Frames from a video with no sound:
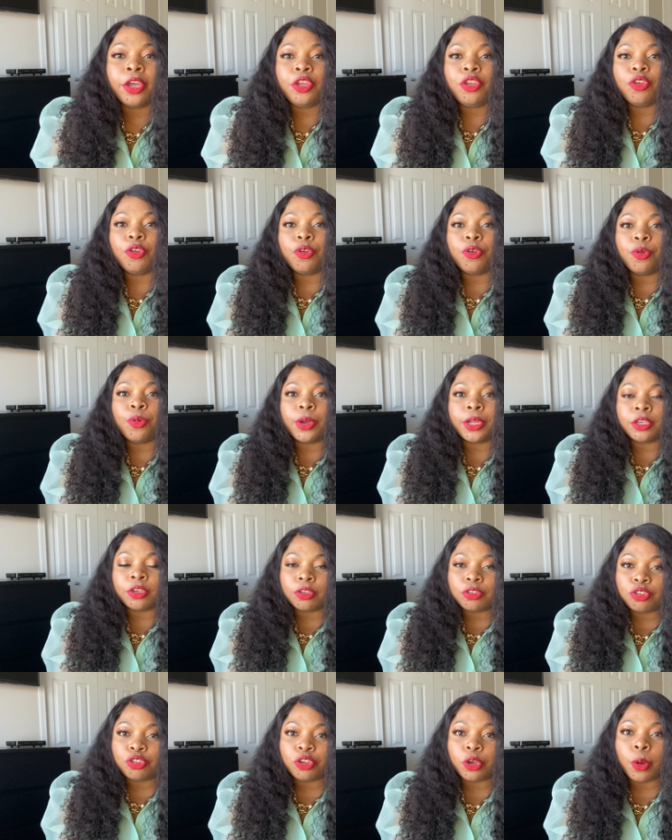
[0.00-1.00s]
you are
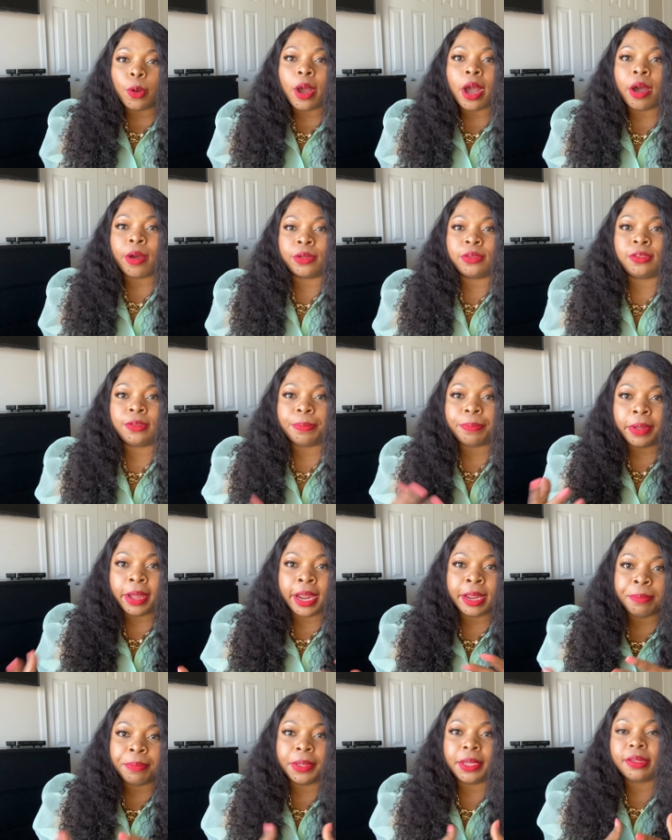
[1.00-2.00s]
not sure how to
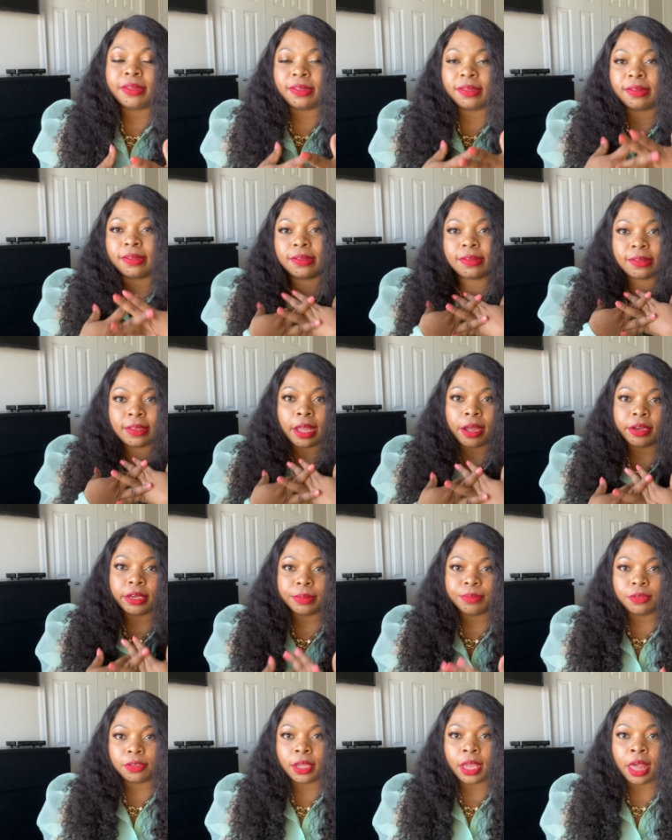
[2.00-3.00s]
buy pieces and style
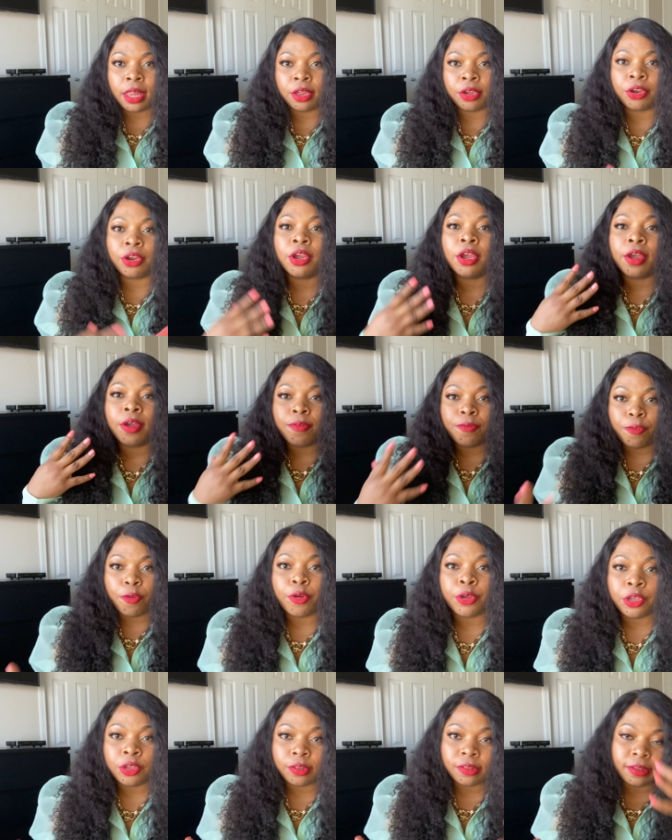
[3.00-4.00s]
them together
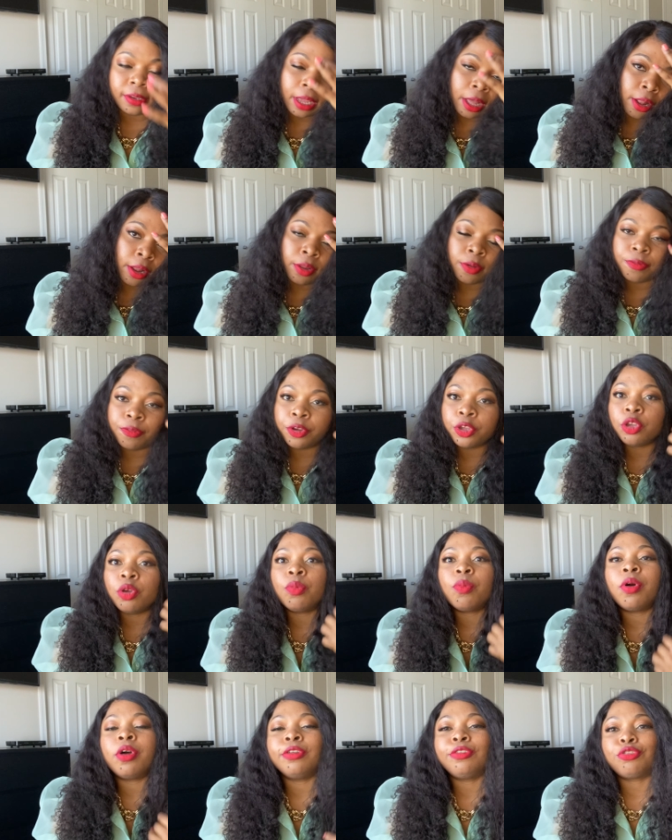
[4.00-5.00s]
for your style, for your
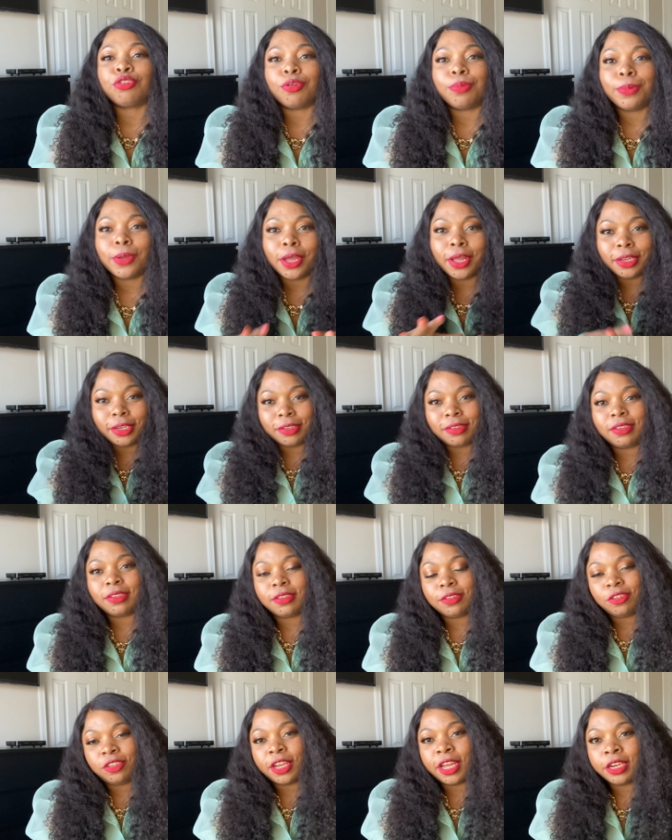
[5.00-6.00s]
wardrobe, this
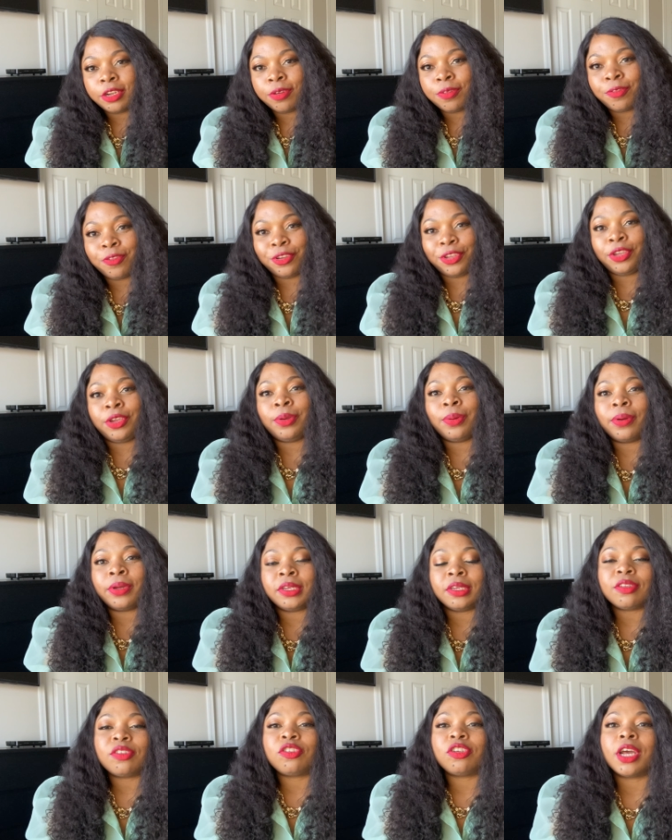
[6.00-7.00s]
is a channel for you.
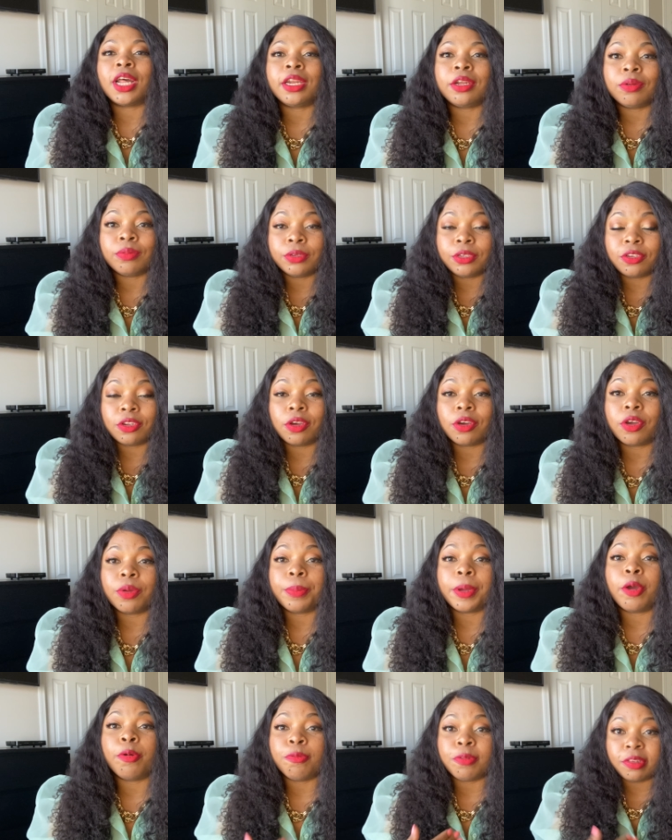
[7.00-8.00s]
On this channel, we talk
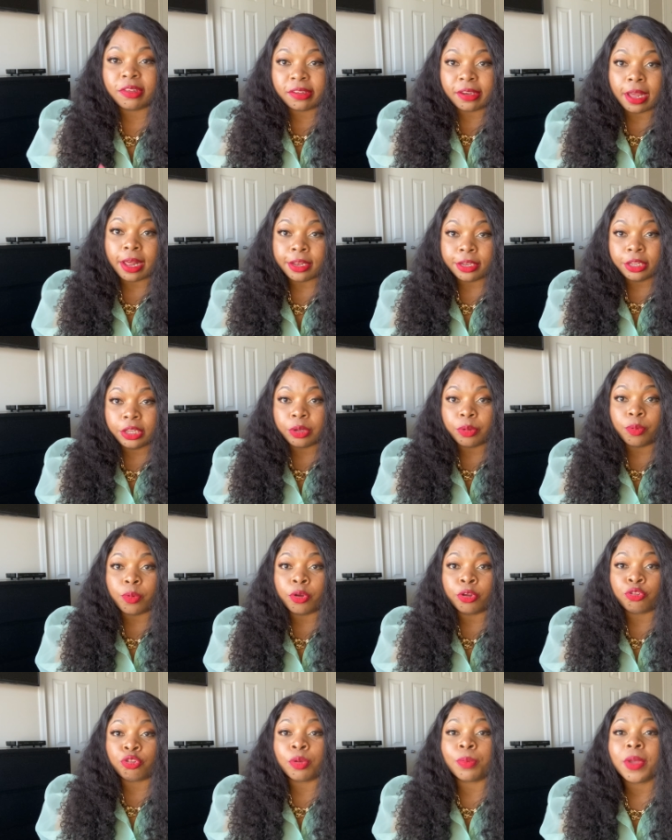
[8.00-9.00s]
about restyling your
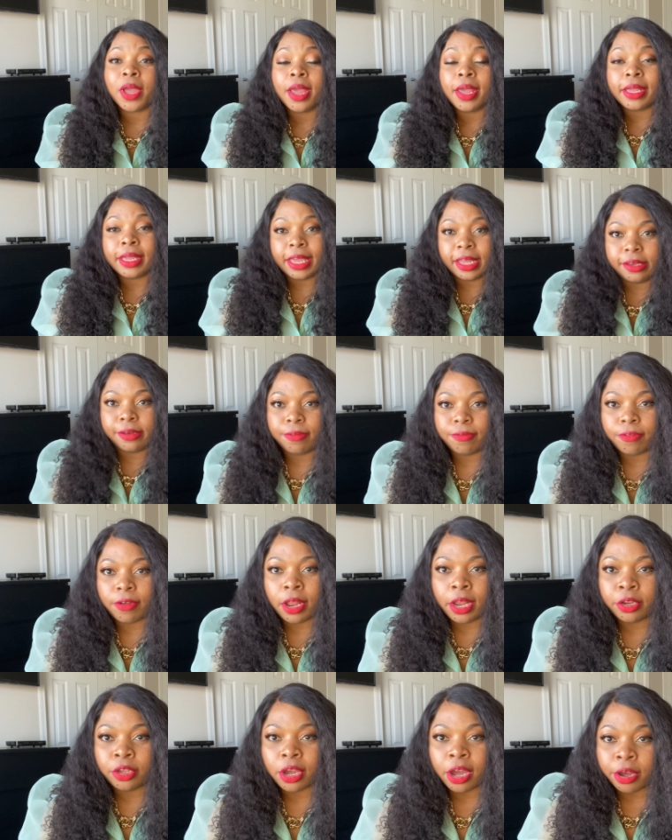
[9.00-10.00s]
wardrobe, getting
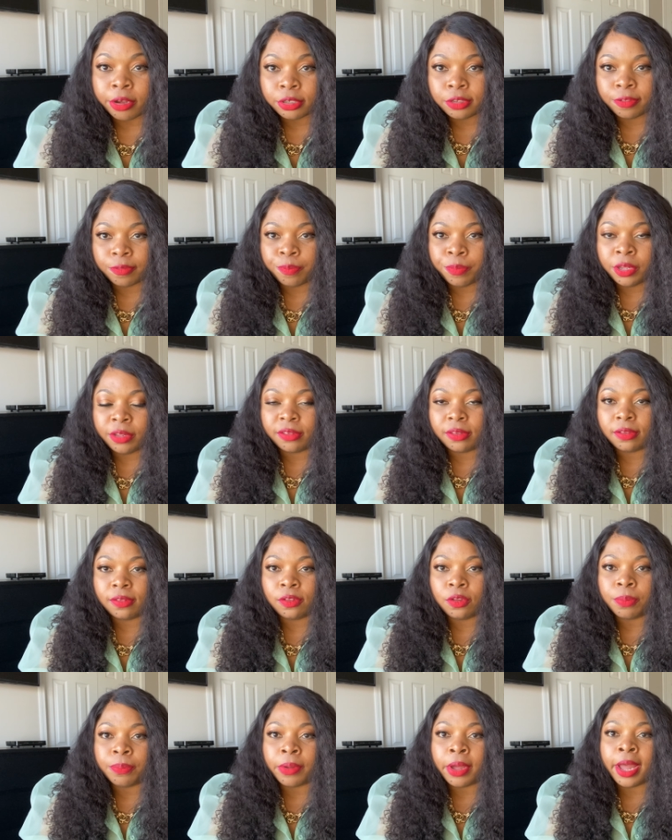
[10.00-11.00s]
value out of
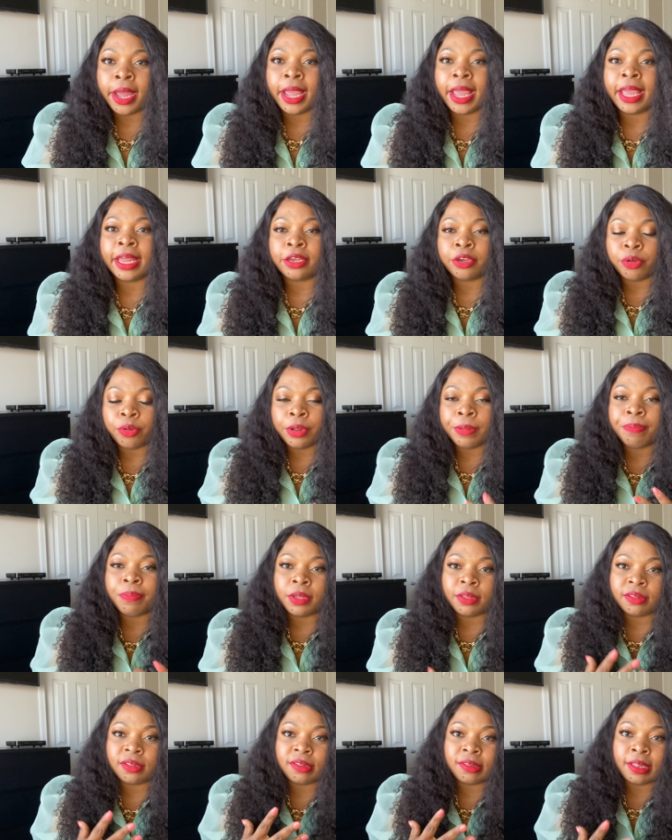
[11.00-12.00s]
pieces you buy, and knowing
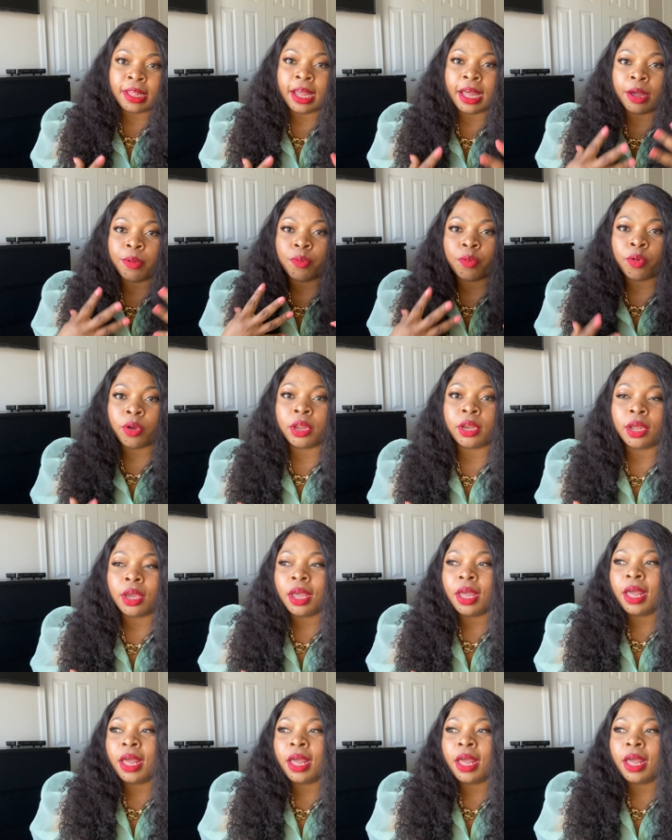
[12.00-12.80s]
pieces that are what